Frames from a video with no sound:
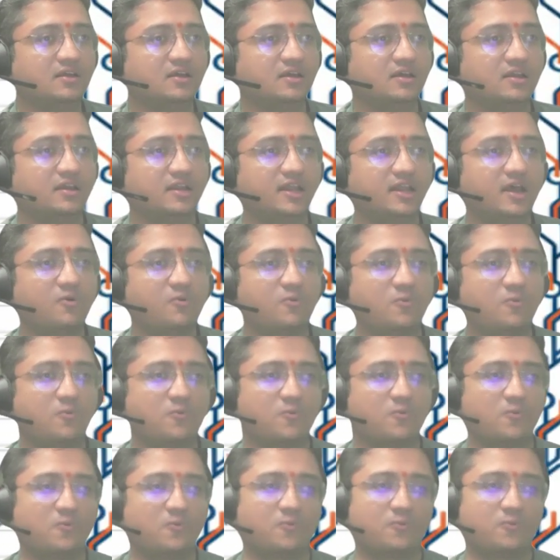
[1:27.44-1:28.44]
Now,
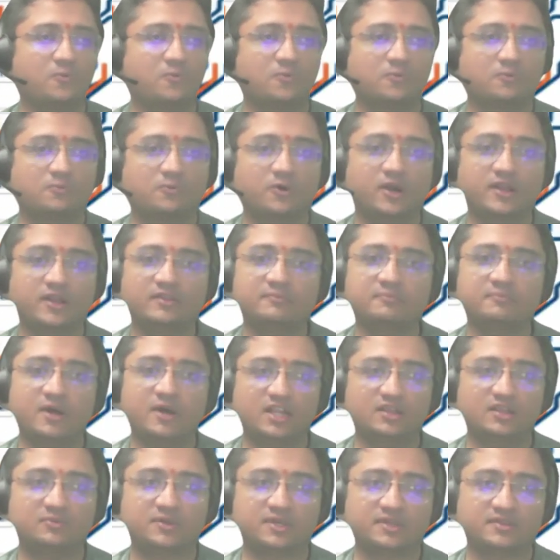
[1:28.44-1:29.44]
what is
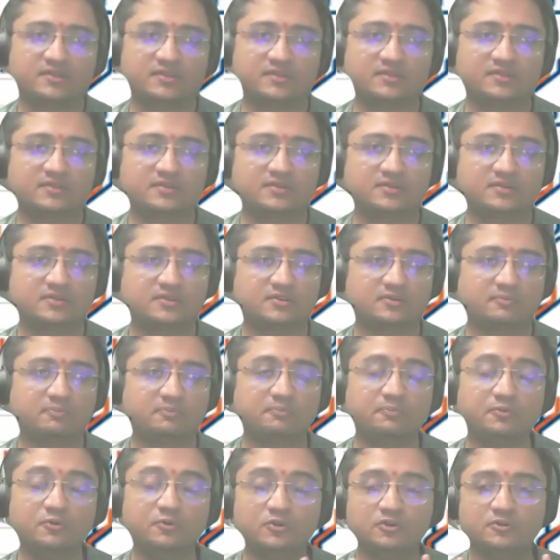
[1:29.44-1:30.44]
Pathways?
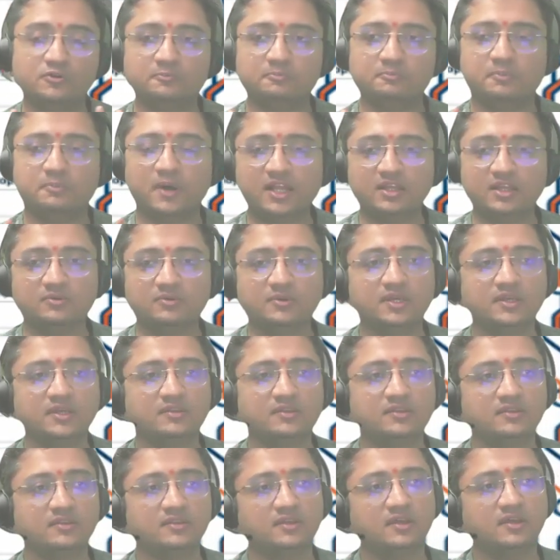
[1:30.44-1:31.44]
So Pathways
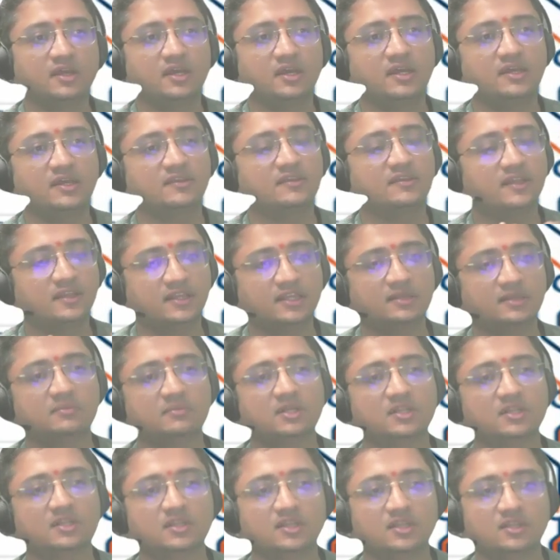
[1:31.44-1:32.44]
is nothing
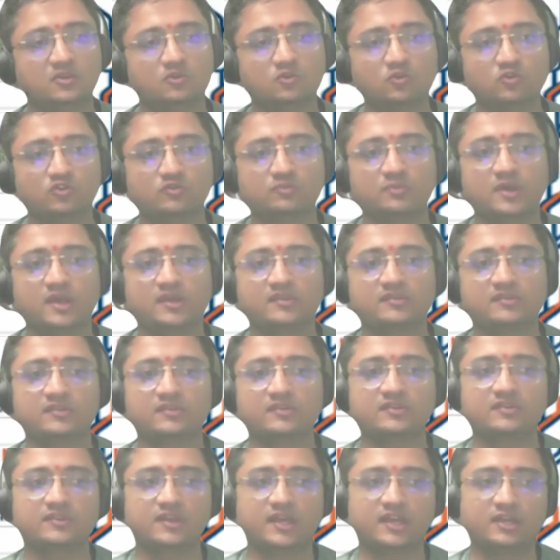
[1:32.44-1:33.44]
but the
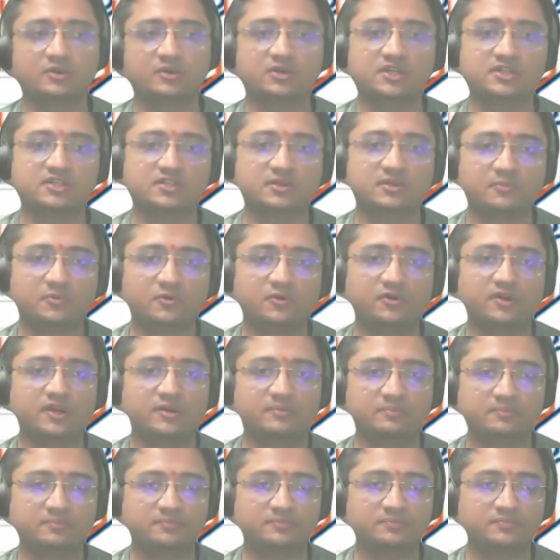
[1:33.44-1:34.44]
Toastmasters educational
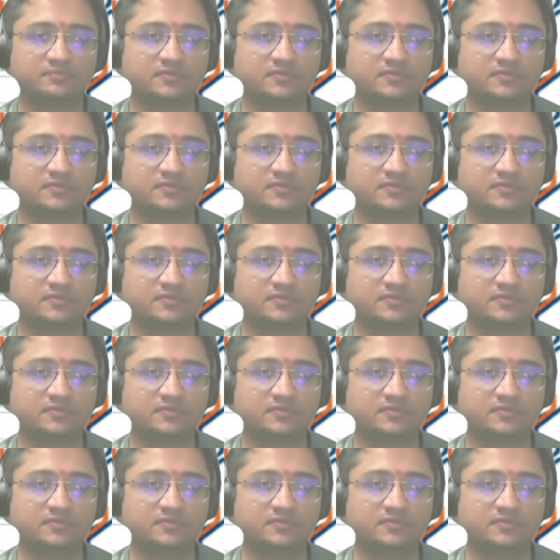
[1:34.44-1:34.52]
program.